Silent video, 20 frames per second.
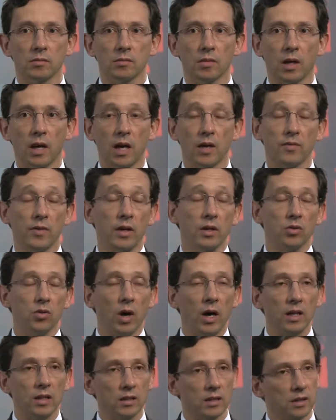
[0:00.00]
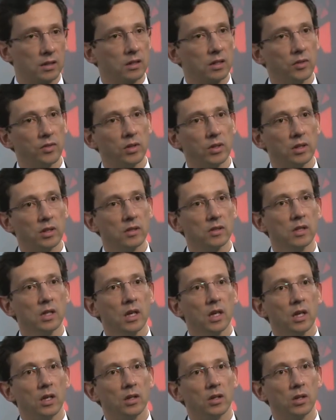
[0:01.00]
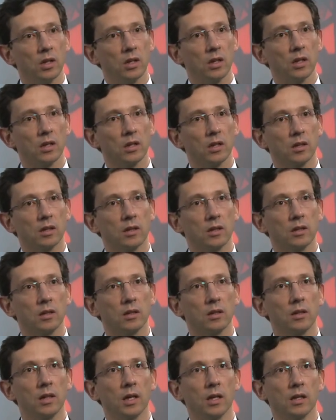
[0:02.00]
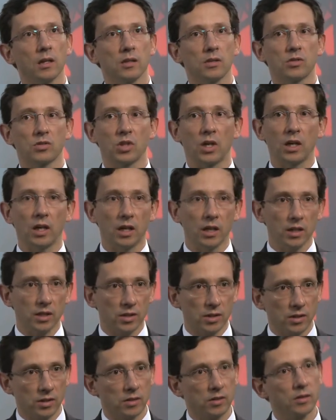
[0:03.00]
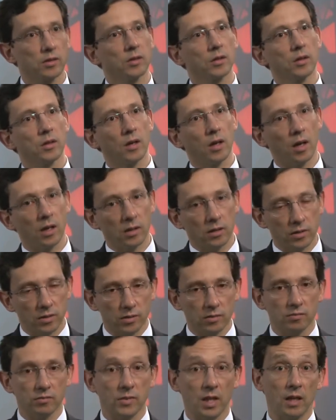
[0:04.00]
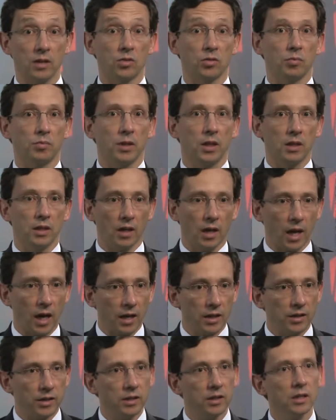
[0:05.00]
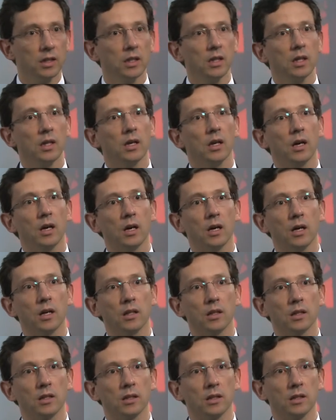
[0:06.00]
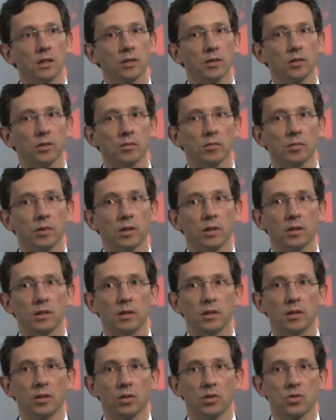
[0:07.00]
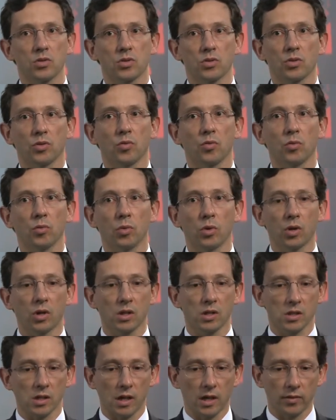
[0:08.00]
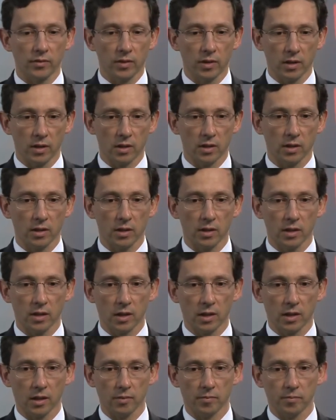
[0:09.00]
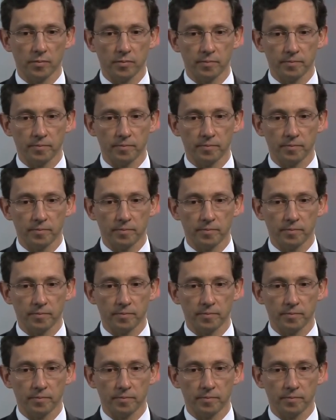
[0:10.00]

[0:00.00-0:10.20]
high value added activities, then salaries tend to be higher, and also workers have like a